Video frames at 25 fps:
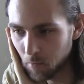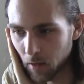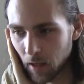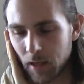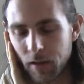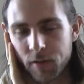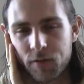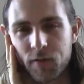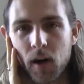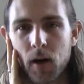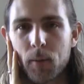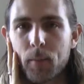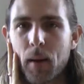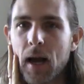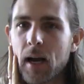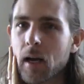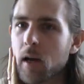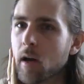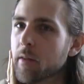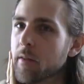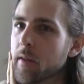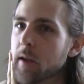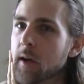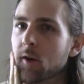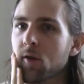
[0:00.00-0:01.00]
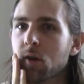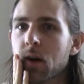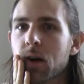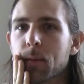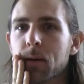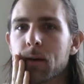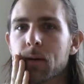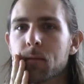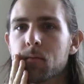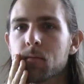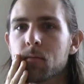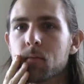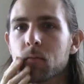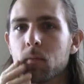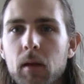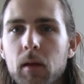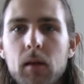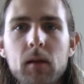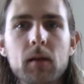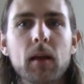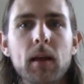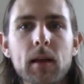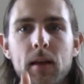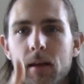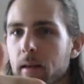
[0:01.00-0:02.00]
He fell back on the agreement.
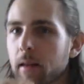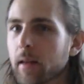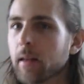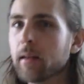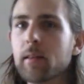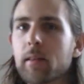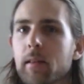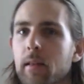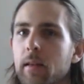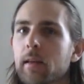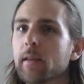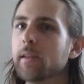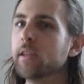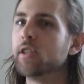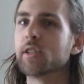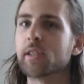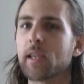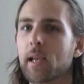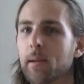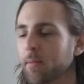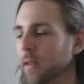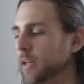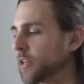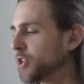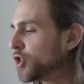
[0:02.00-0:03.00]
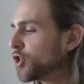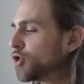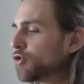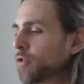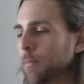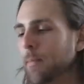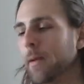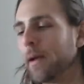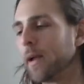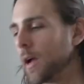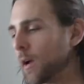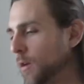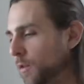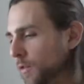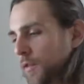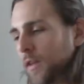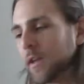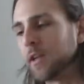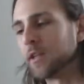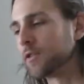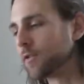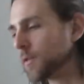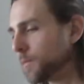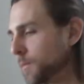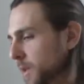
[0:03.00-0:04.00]
Like he just kept like stripping out
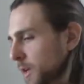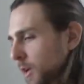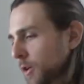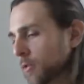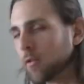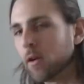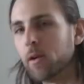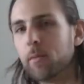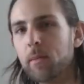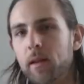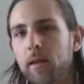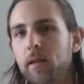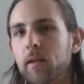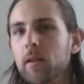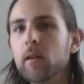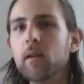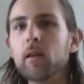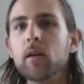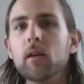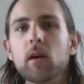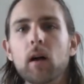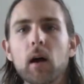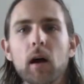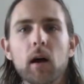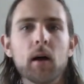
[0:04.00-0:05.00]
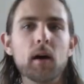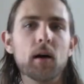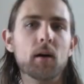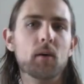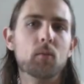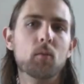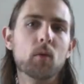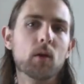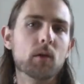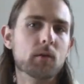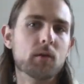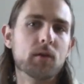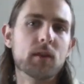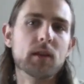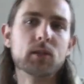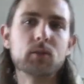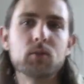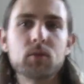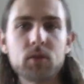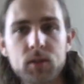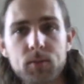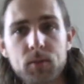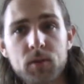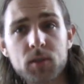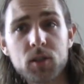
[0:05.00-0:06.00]
things from the agreement. Um, one of the things
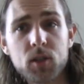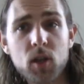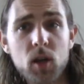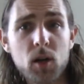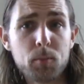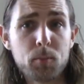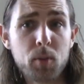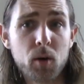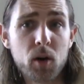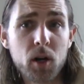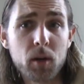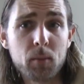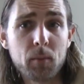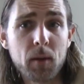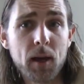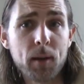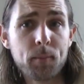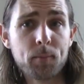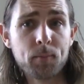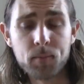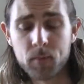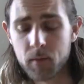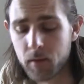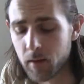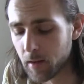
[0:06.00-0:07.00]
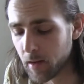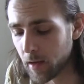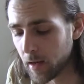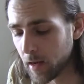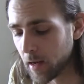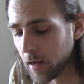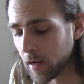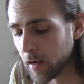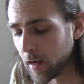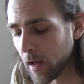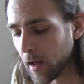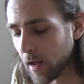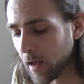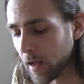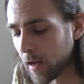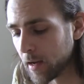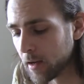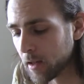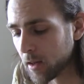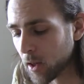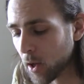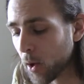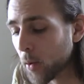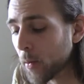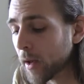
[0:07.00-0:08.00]
we were supposed to go Burning Man, and I had
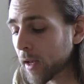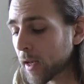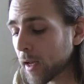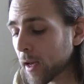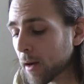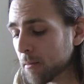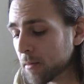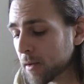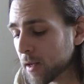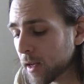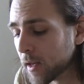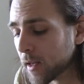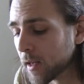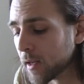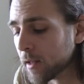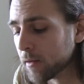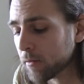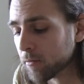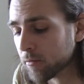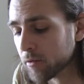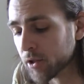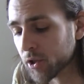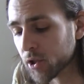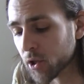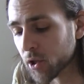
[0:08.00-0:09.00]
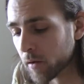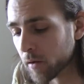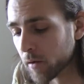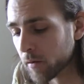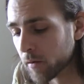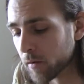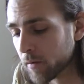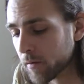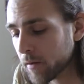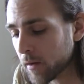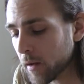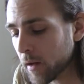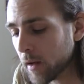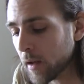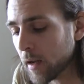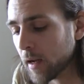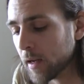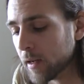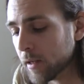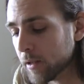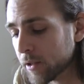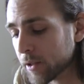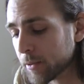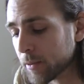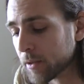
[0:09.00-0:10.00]
a low income ticket reserved, and he
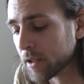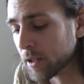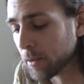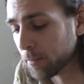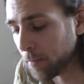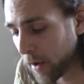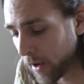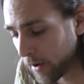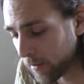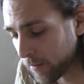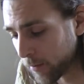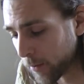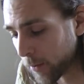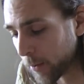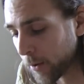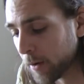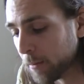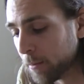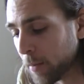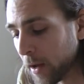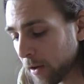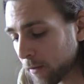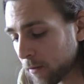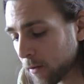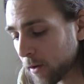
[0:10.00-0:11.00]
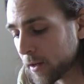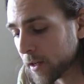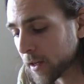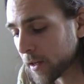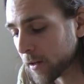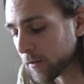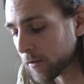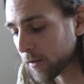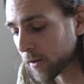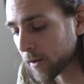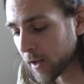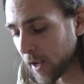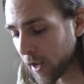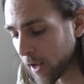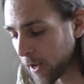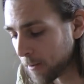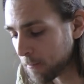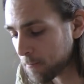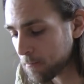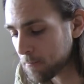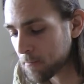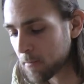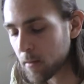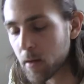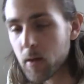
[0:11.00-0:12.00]
was supposed to pay for it and pay for a ticket for Kate.
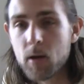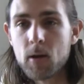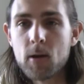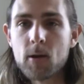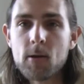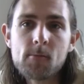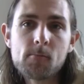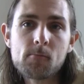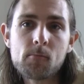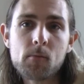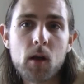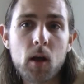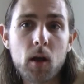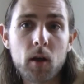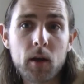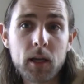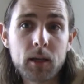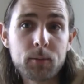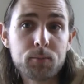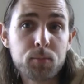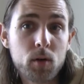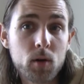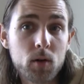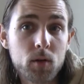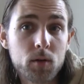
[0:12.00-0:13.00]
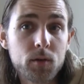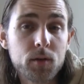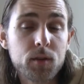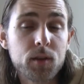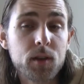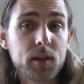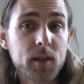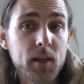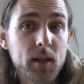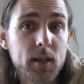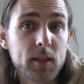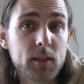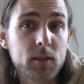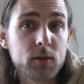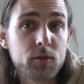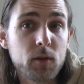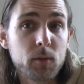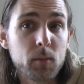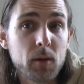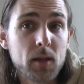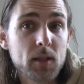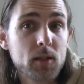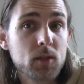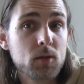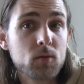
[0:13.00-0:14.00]
No, he pulled the tickets from
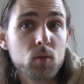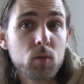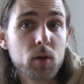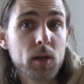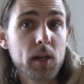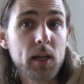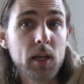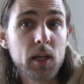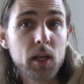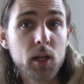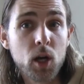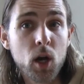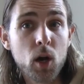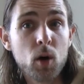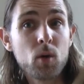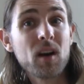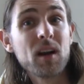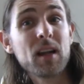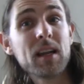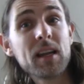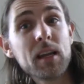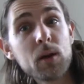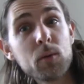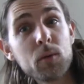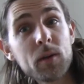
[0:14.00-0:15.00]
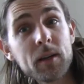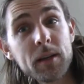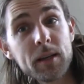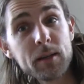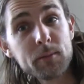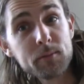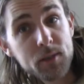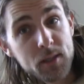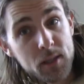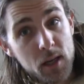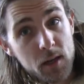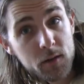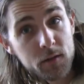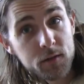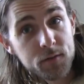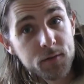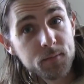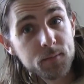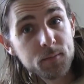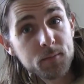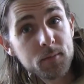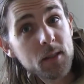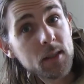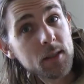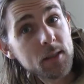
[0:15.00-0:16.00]
us. We didn't go, and he went himself
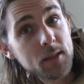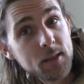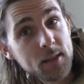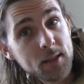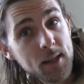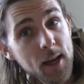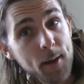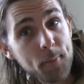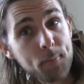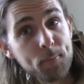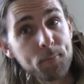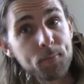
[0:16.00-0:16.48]
instead.